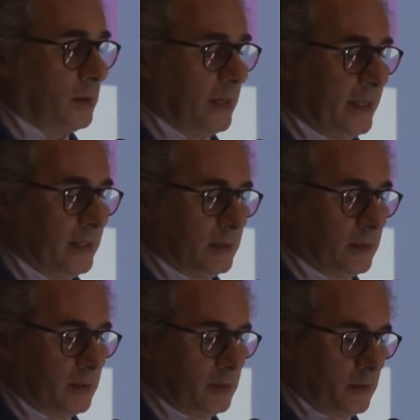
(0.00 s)
and
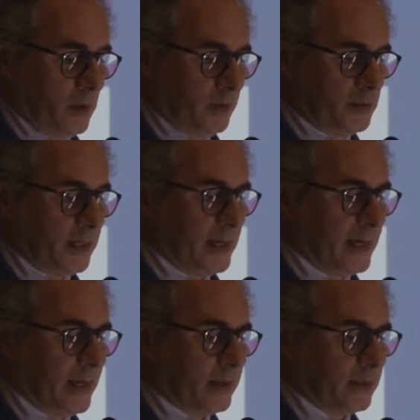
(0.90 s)
the
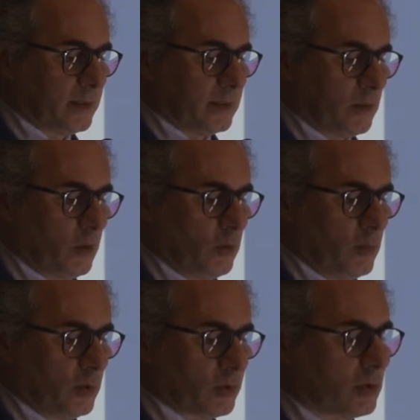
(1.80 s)
Andy-Rare is
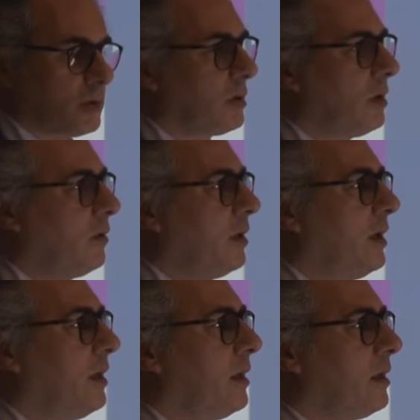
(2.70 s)
almost
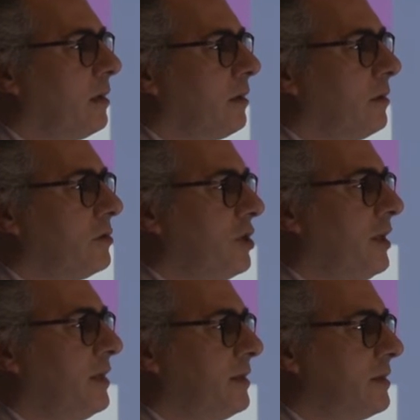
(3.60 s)
only
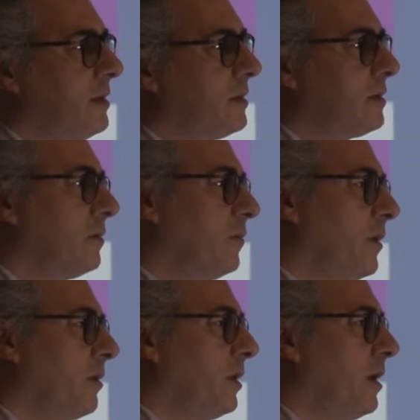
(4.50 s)
geneticists,
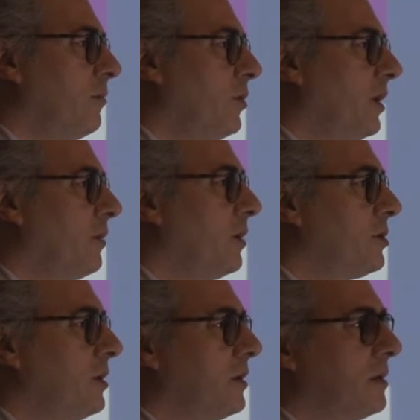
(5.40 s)
whether they are molecular
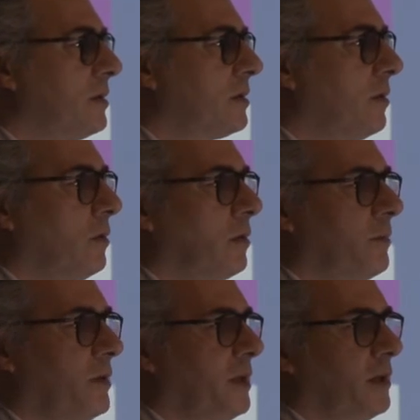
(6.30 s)
geneticists or
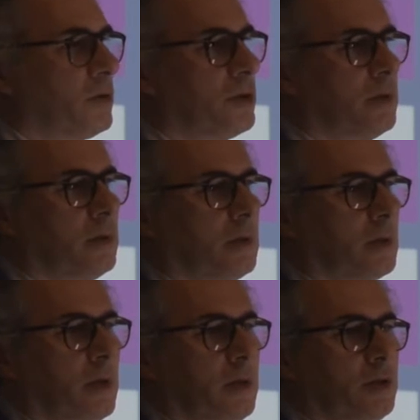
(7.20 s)
pediatricians,
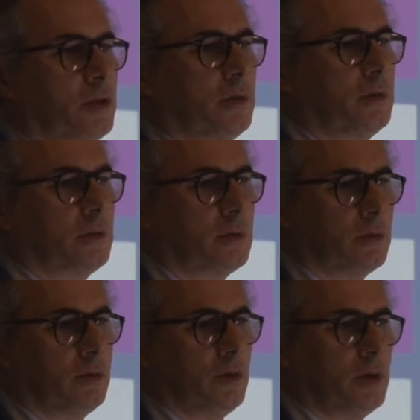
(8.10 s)
clinicians
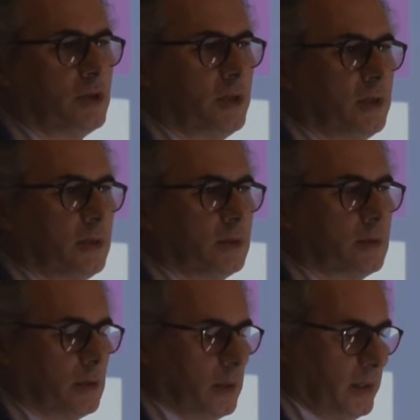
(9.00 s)
doing
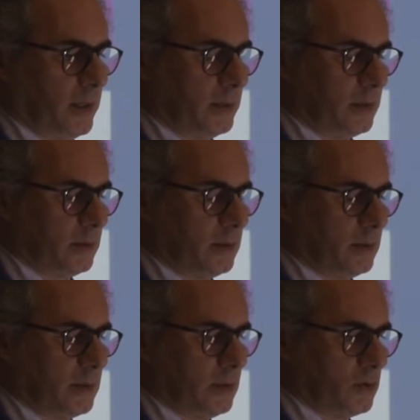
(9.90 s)
genetics and
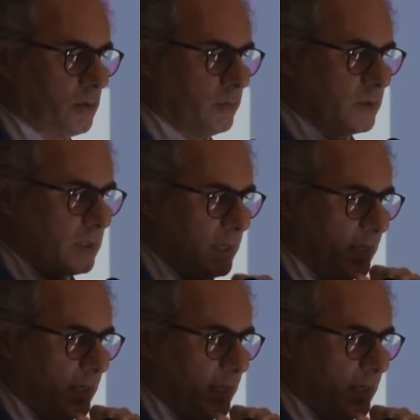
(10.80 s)
syndromes.